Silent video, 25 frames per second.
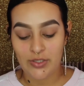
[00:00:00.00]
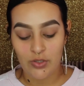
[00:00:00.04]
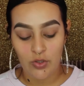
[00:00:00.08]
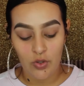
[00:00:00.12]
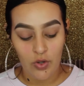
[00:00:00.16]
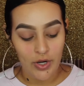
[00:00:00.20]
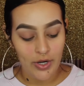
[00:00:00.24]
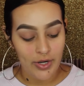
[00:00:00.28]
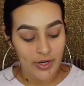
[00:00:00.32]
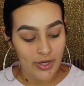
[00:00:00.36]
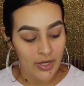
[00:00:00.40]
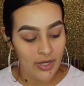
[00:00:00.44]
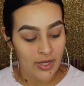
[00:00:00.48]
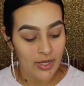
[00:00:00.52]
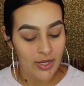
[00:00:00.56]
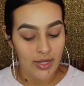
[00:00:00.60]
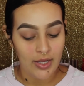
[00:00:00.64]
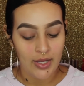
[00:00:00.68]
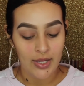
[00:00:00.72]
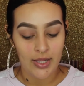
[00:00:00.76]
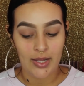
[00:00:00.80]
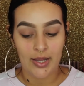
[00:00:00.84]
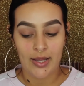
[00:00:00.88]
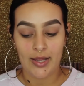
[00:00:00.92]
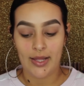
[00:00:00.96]
store.
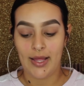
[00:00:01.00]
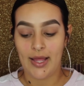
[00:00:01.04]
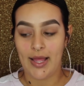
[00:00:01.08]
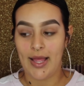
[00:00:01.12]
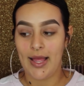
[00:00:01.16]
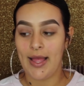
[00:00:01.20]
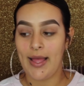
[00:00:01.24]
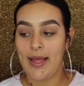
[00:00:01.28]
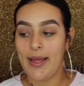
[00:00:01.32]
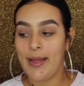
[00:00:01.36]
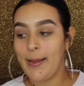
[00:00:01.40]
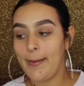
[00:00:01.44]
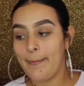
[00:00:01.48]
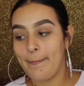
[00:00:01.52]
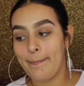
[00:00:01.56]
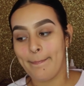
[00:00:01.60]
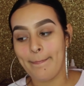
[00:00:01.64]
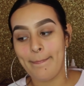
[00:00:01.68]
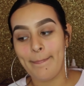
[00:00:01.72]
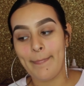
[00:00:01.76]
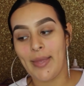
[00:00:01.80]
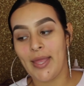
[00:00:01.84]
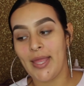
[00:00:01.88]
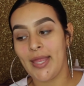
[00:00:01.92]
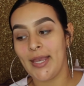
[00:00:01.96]

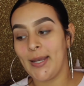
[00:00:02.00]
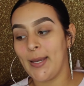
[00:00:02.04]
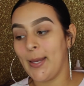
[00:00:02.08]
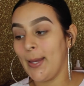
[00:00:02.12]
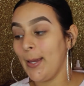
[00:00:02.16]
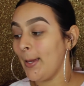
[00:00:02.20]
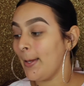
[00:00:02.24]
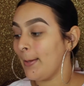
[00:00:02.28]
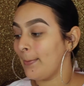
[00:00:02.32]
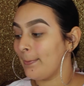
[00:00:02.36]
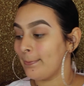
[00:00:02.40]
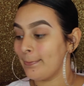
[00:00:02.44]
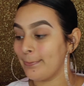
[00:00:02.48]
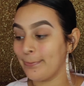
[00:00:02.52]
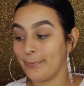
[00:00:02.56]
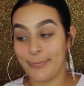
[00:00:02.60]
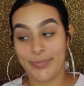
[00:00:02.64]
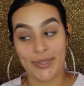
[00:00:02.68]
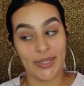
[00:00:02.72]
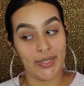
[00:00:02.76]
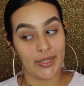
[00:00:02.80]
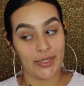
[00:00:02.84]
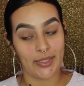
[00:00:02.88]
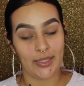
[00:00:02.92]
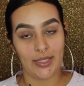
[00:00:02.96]
And yeah,
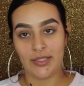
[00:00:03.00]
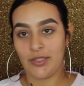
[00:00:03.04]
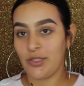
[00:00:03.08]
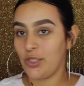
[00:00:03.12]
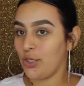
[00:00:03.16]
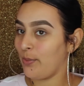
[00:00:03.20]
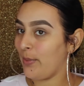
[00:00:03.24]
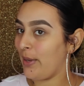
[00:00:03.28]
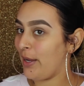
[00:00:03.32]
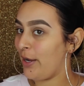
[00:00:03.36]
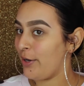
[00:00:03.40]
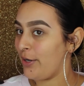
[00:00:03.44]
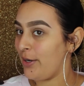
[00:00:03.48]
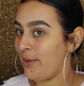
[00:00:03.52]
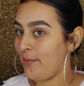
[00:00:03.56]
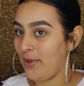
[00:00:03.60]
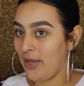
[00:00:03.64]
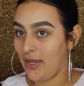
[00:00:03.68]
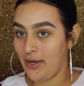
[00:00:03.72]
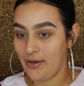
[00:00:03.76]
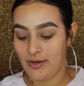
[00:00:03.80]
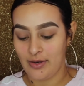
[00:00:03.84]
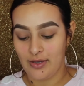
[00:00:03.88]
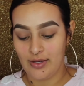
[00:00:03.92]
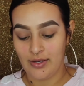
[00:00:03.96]
I threw my hair in a
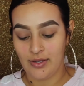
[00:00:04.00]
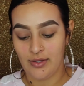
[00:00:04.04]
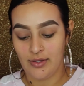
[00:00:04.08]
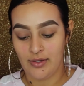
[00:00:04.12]
bun.